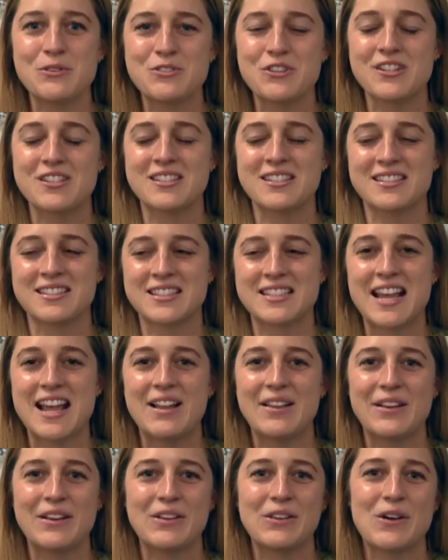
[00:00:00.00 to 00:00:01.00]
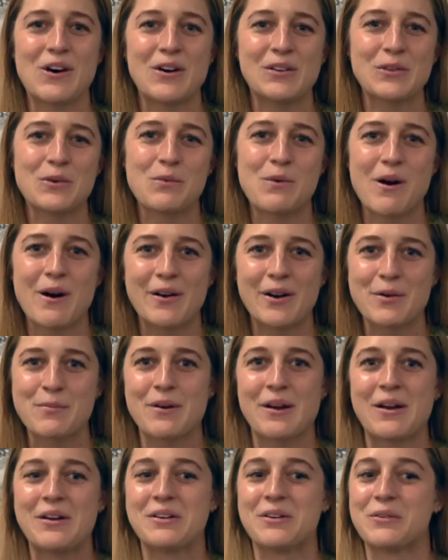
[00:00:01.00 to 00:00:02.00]
just sailing along the water,
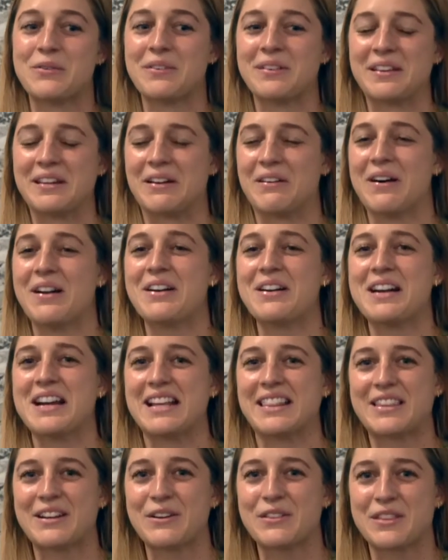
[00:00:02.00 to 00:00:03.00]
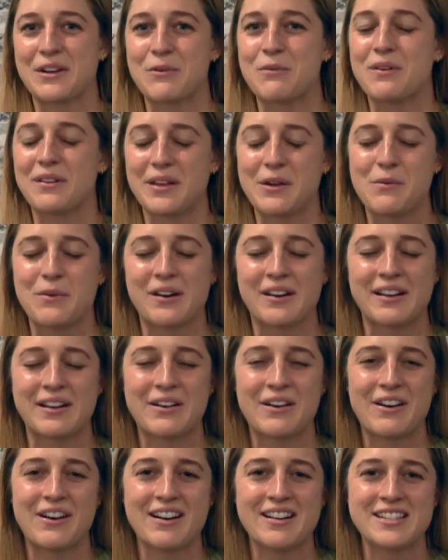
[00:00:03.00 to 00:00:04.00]
but underneath they're really working
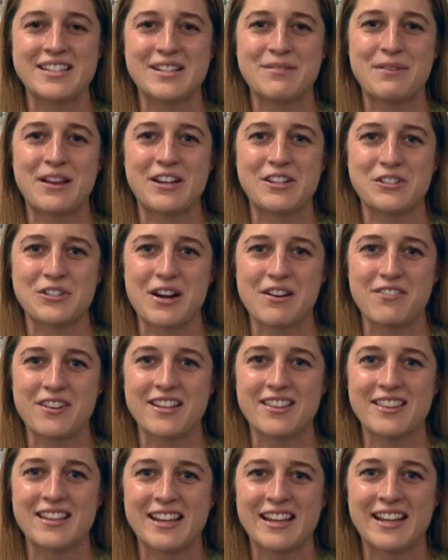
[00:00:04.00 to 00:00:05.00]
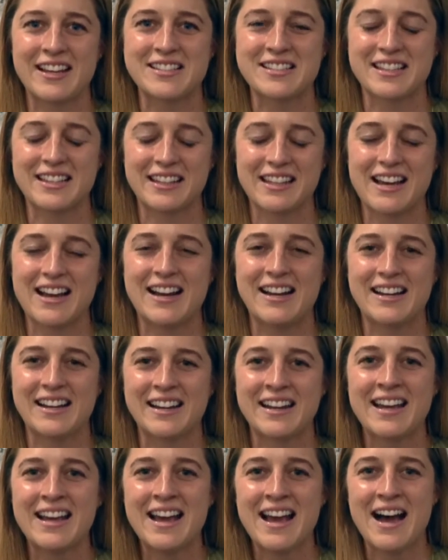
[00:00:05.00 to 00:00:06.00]
hard to make sure everything is in
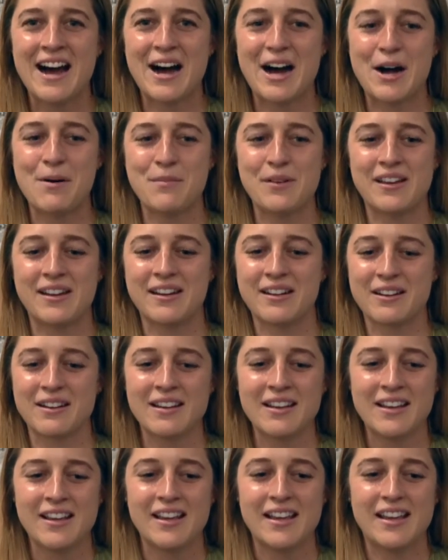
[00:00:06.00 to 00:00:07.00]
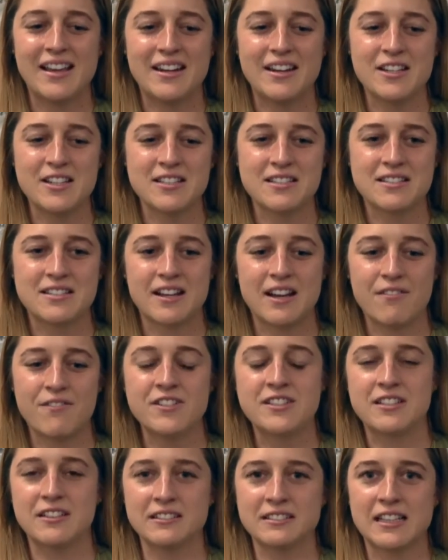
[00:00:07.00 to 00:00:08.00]
line and is
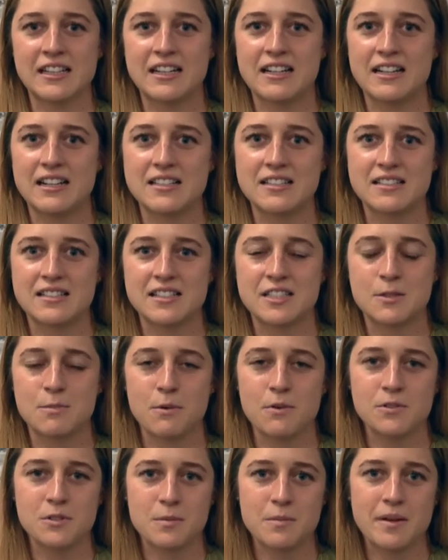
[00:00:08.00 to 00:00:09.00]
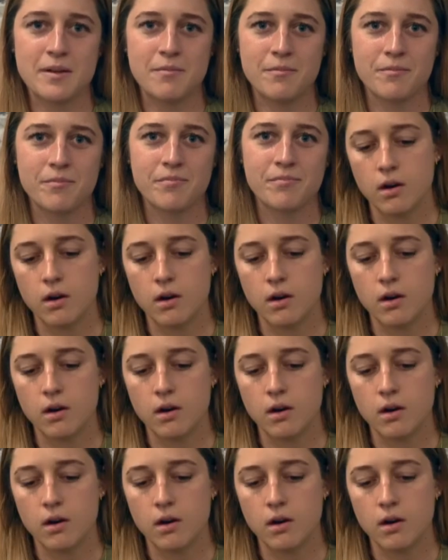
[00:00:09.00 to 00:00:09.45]
facilitated as it's supposed to be.